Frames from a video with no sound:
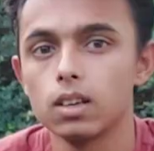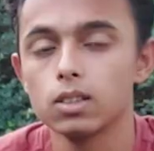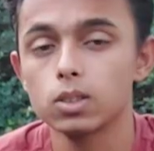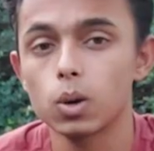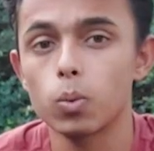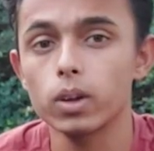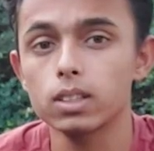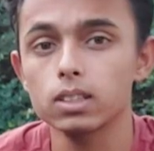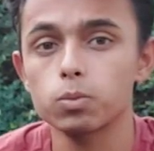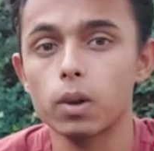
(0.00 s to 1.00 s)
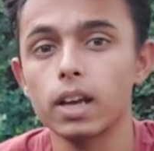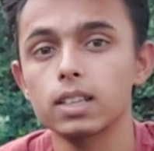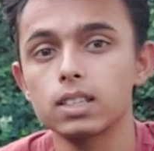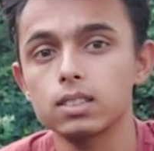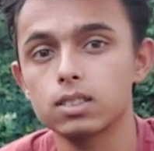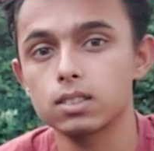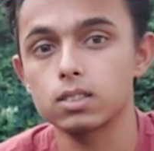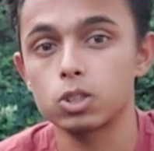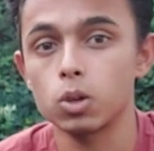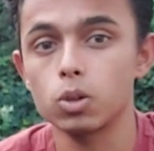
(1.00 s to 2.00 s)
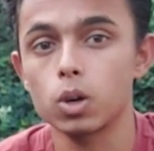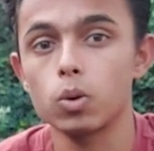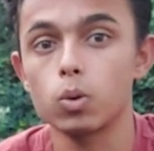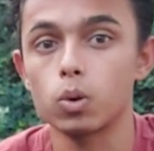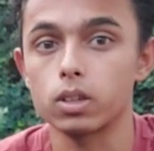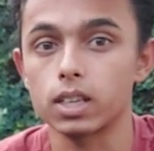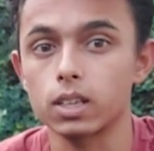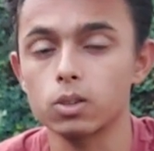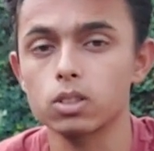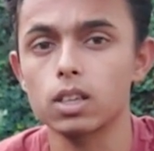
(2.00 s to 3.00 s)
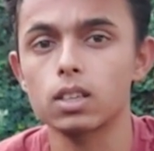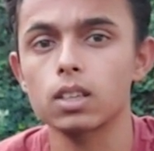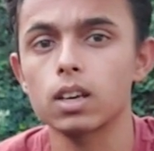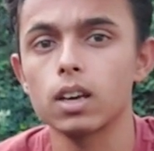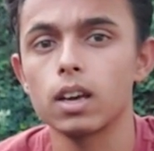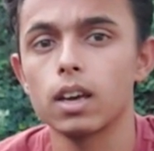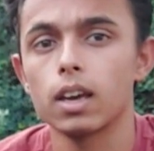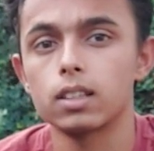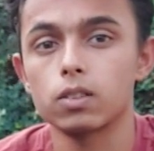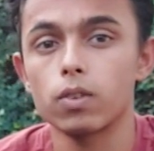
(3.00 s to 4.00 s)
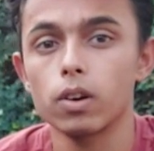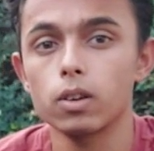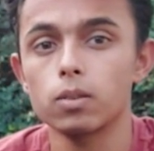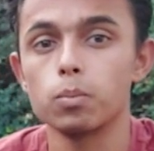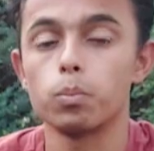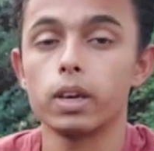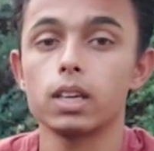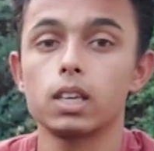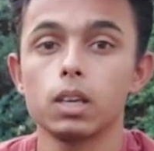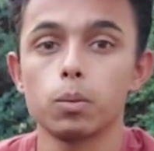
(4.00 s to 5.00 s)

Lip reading: So what this plant is, choco or chayote, it's a very big